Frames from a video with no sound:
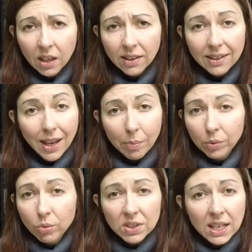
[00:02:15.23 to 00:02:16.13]
that
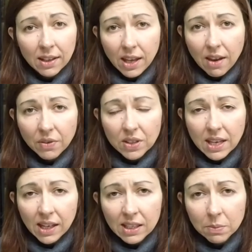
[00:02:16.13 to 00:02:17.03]
kept losing leaves,
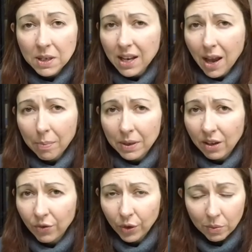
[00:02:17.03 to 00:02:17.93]
and it's been
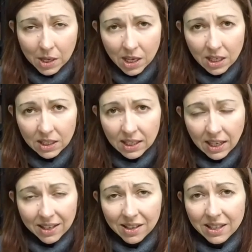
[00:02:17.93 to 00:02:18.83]
happening for weeks, and
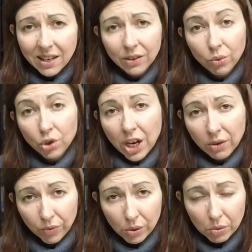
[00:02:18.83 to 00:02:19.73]
I decided to
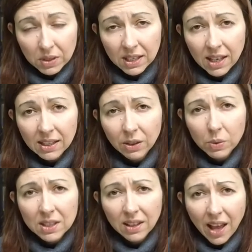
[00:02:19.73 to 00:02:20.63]
check roots and it
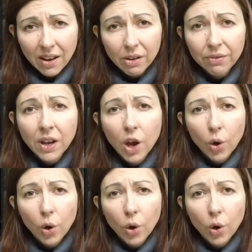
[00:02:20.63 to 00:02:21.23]
was a lot of